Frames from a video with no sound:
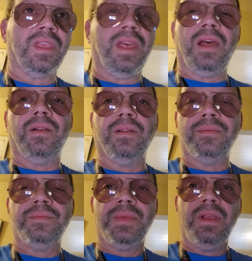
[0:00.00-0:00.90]
I don't know.
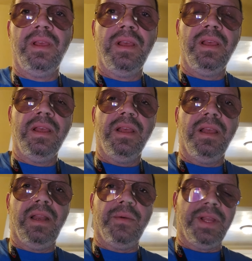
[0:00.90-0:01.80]

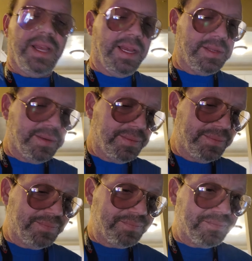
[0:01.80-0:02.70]
Anyway,
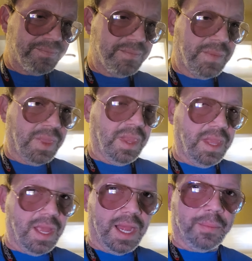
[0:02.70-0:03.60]
guys,
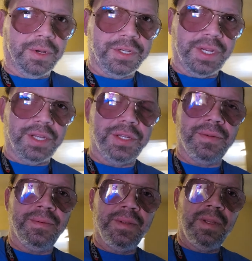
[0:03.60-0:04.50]
I appreciate you.